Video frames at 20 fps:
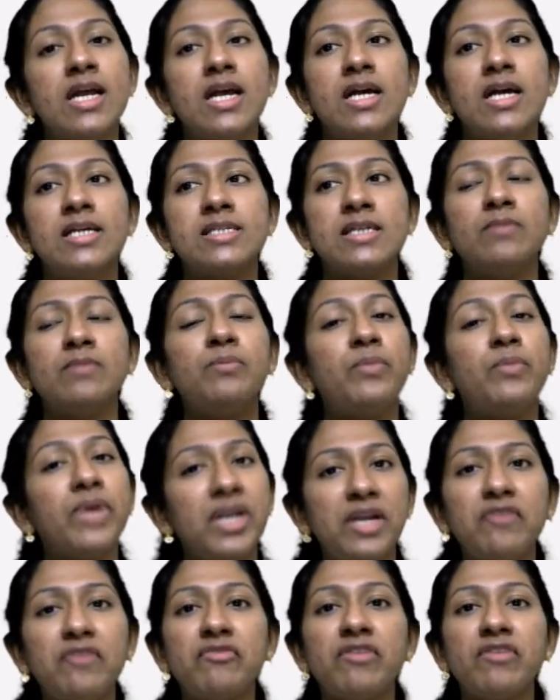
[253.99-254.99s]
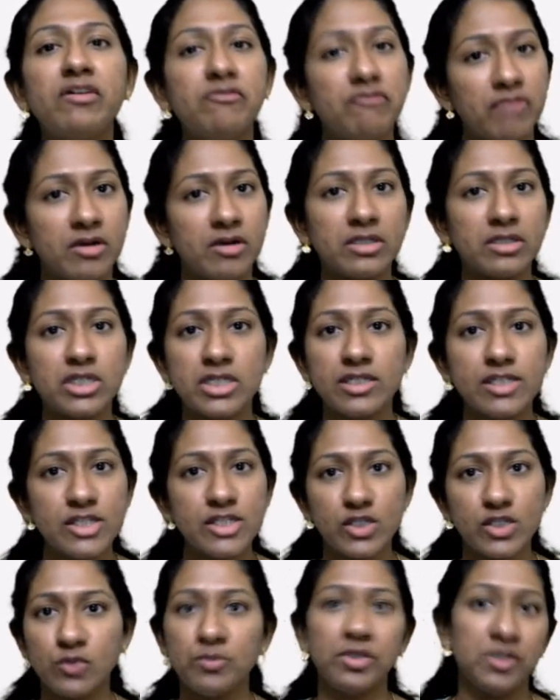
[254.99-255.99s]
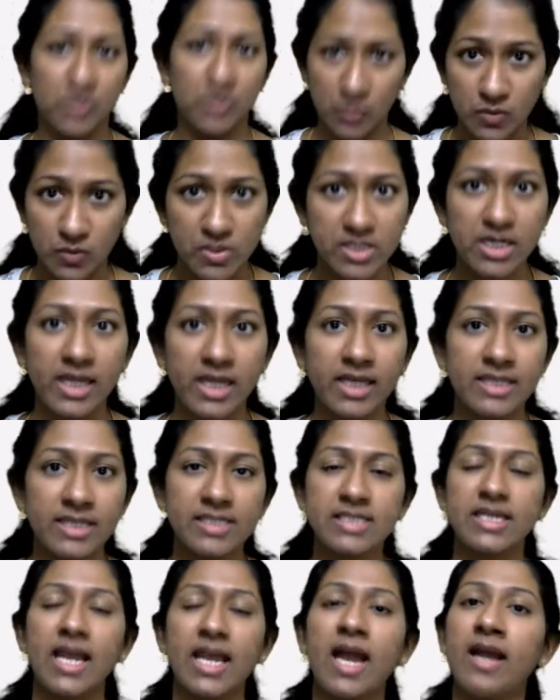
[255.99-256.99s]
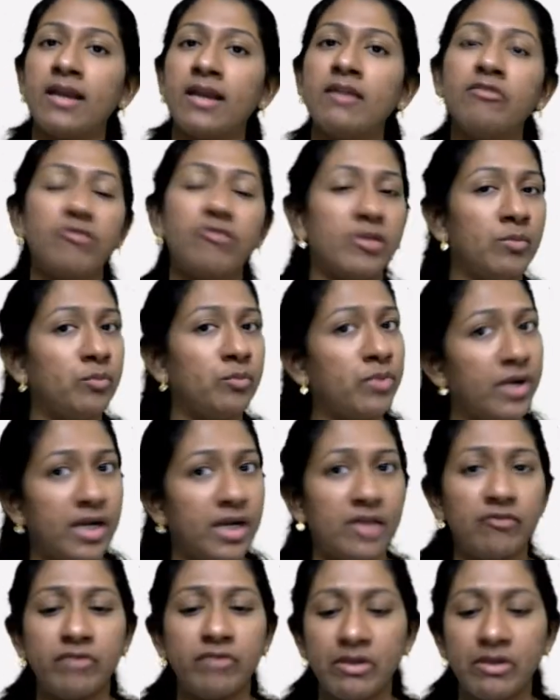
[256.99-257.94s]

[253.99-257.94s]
some predefined functions to be used, like scanf and printf.